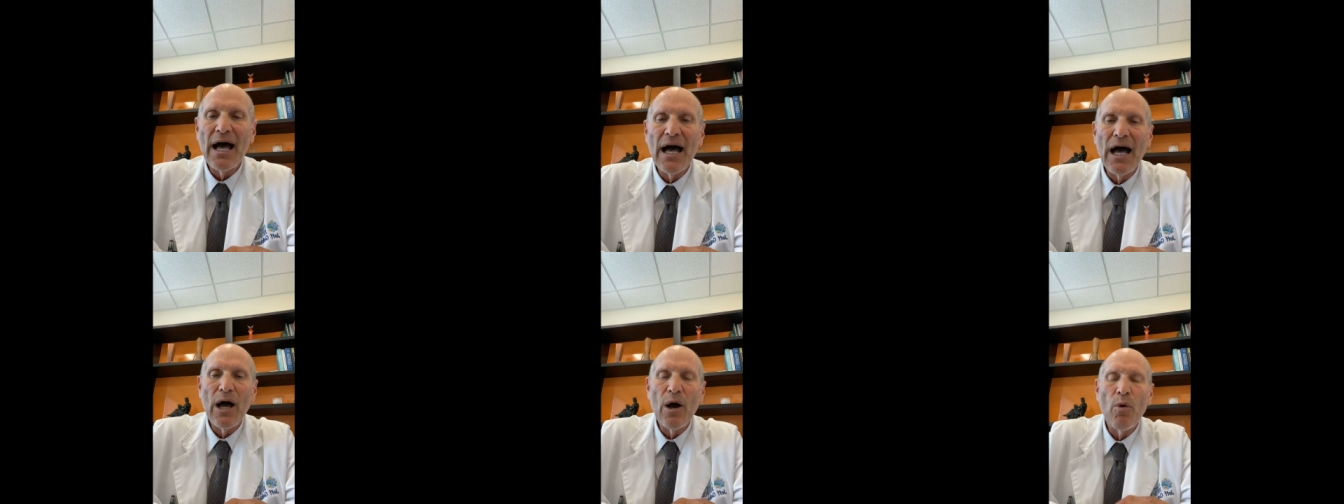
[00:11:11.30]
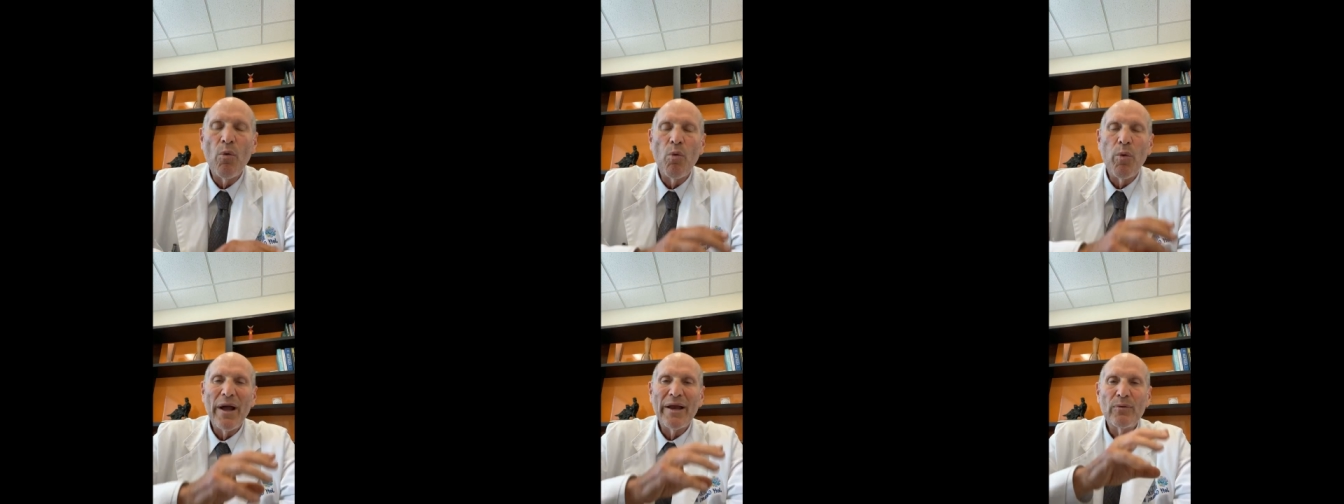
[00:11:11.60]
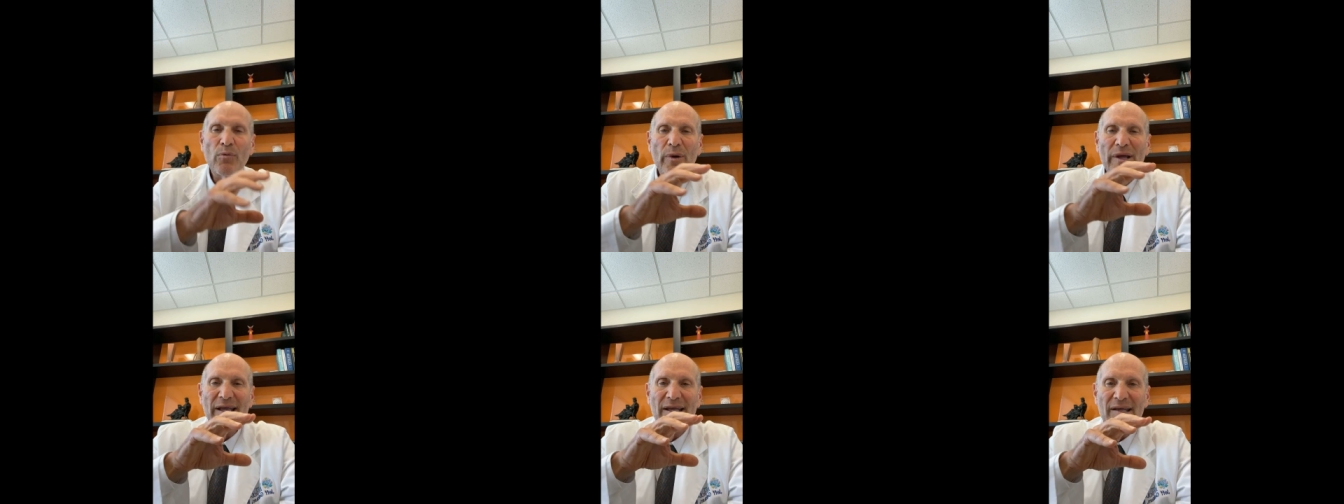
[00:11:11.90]
Uh,
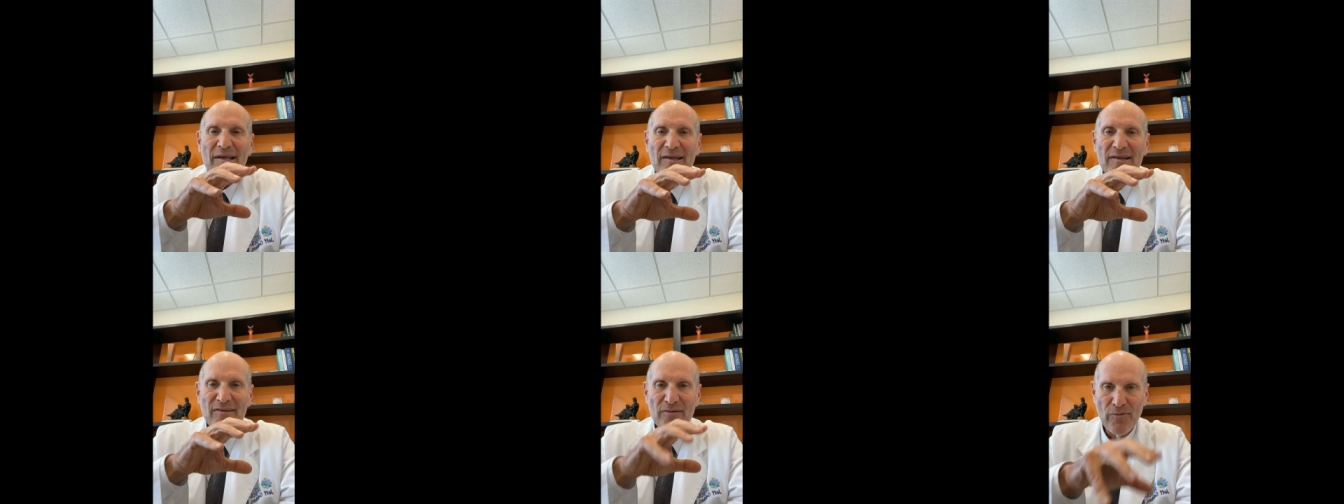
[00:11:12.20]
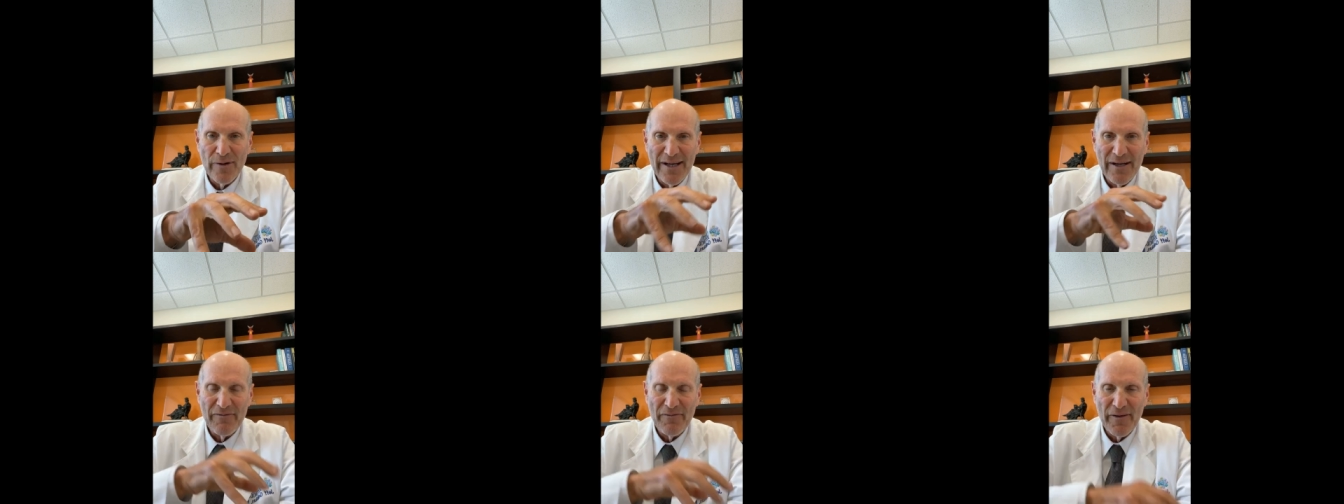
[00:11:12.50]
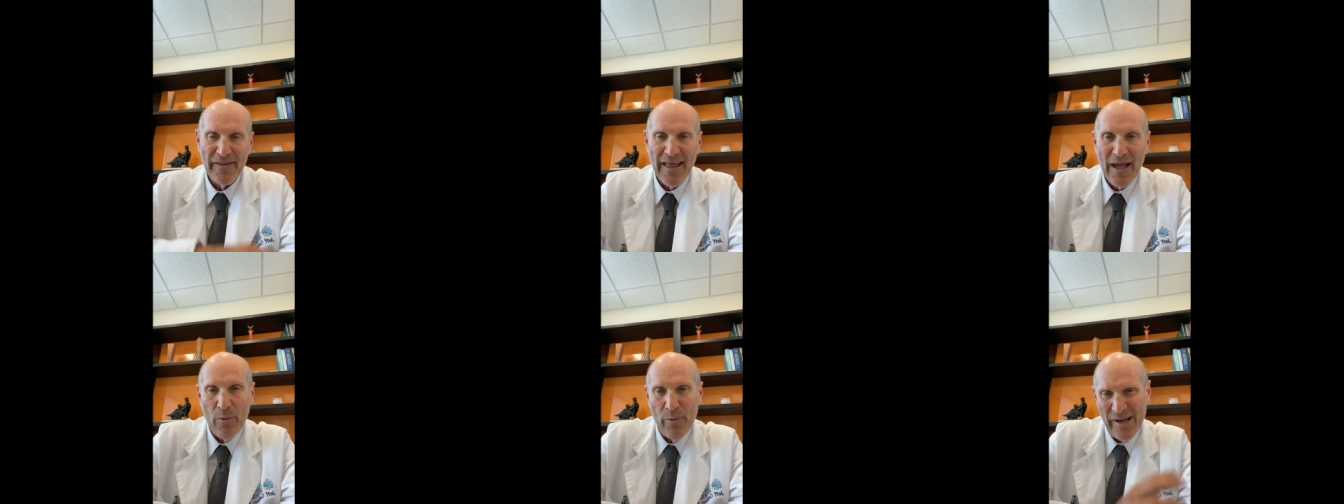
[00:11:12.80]
when we
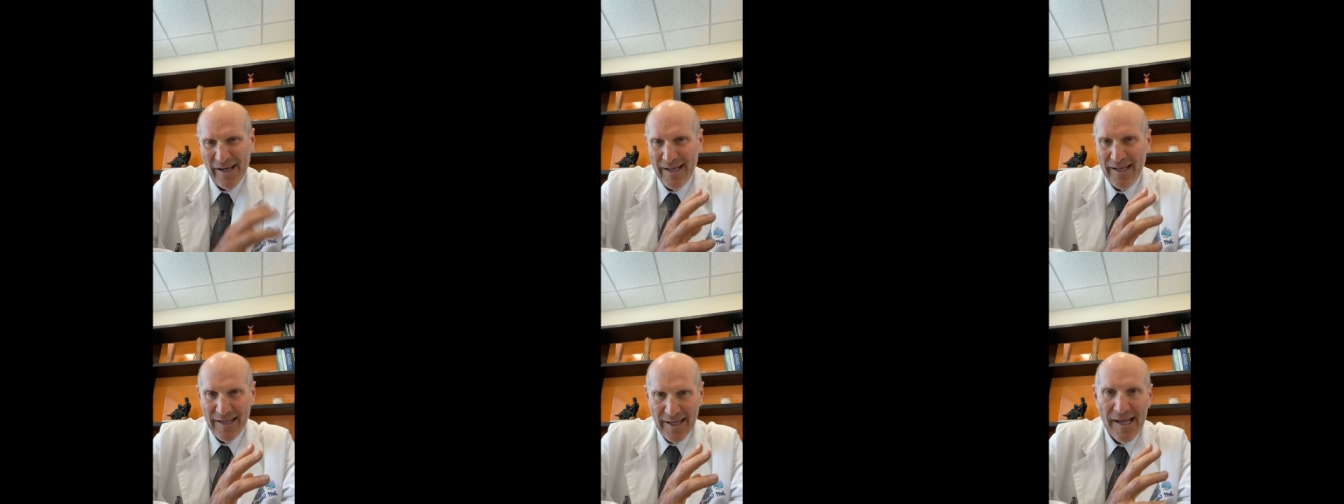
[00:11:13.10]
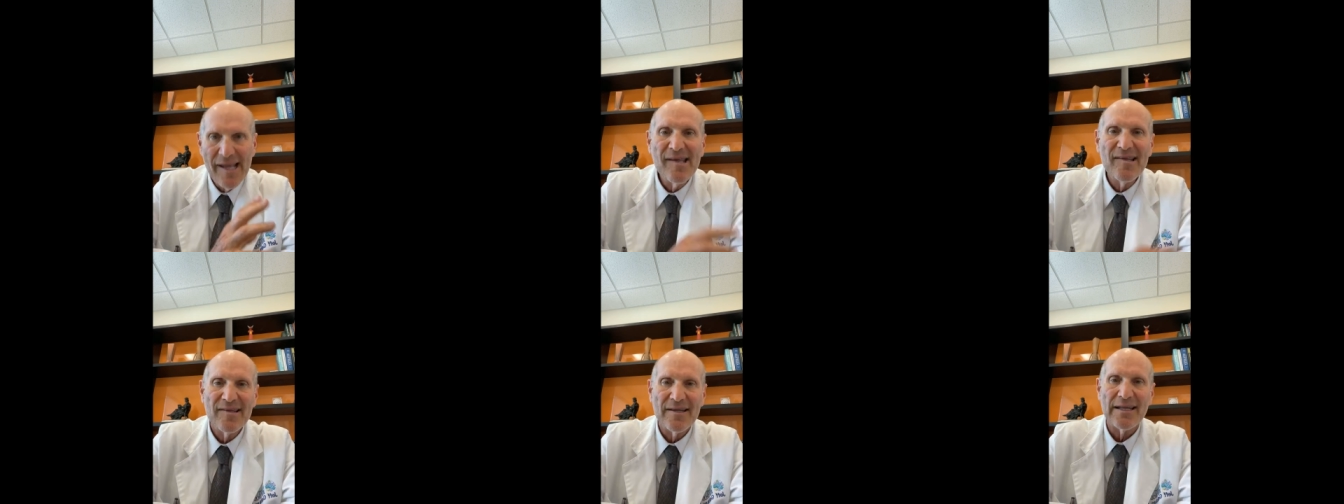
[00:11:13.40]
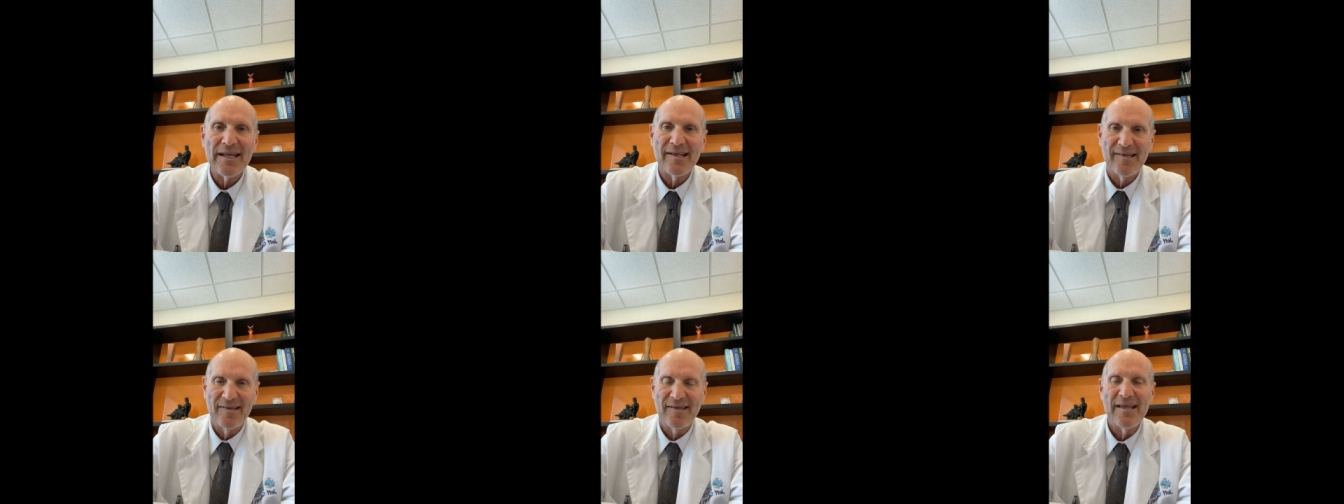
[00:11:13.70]
screen for that, we can
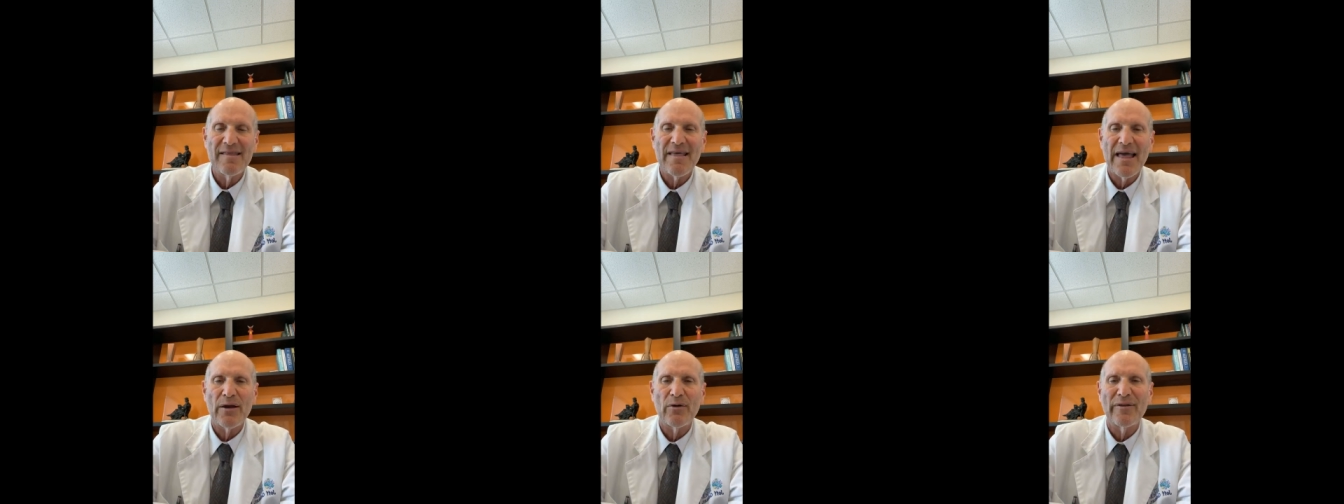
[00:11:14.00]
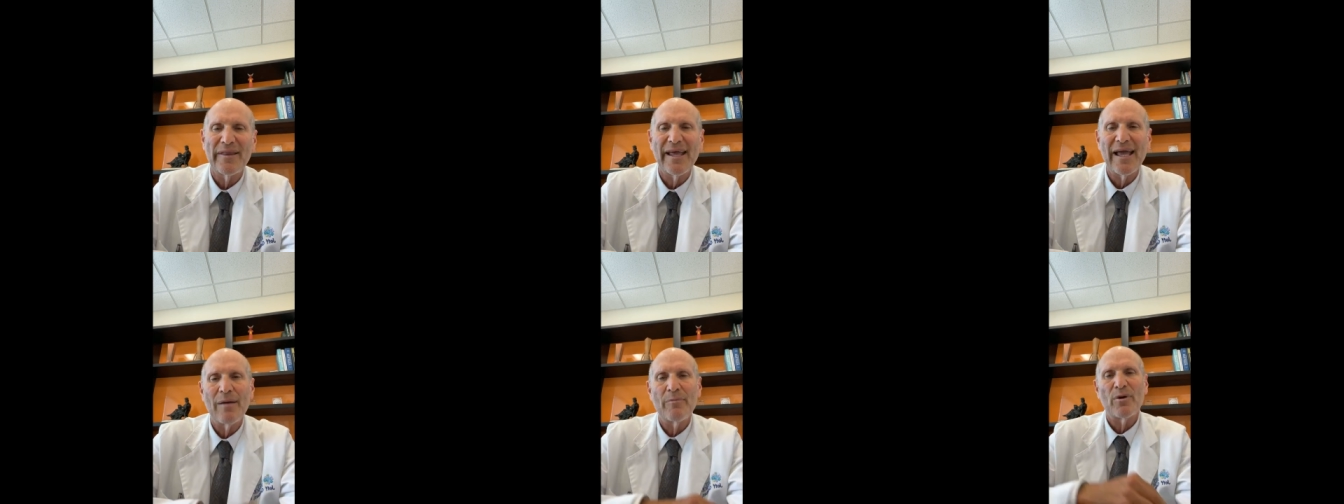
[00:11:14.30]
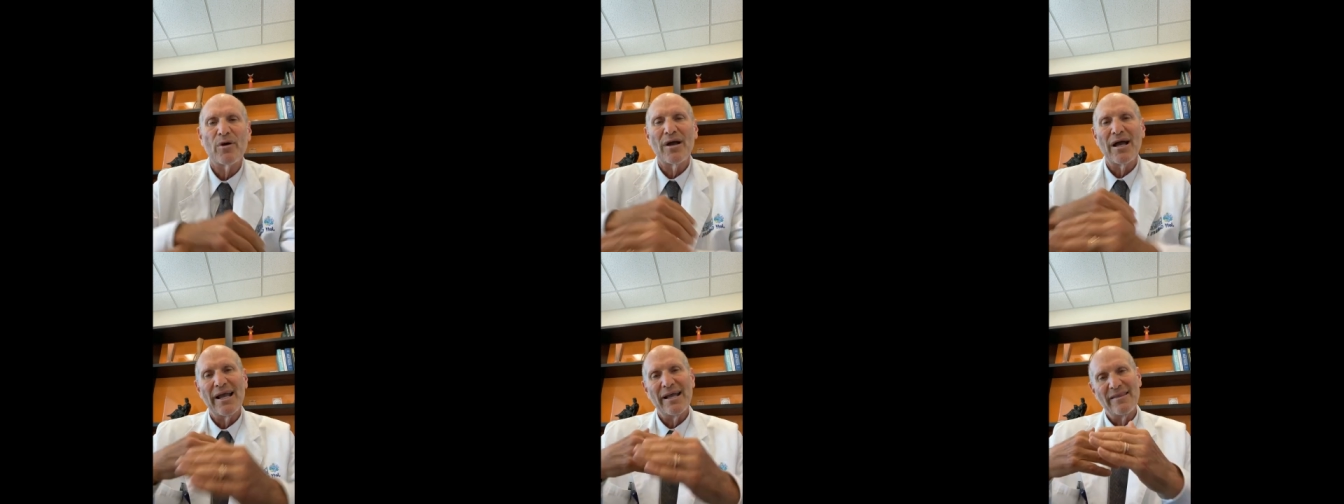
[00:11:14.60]
easily see that on the
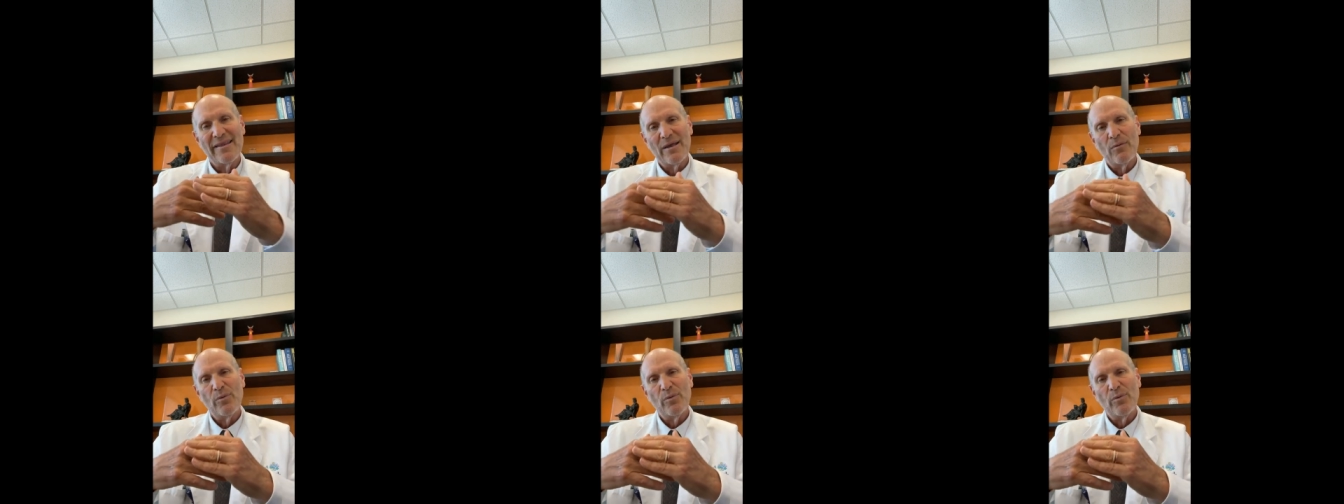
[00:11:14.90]
MRI,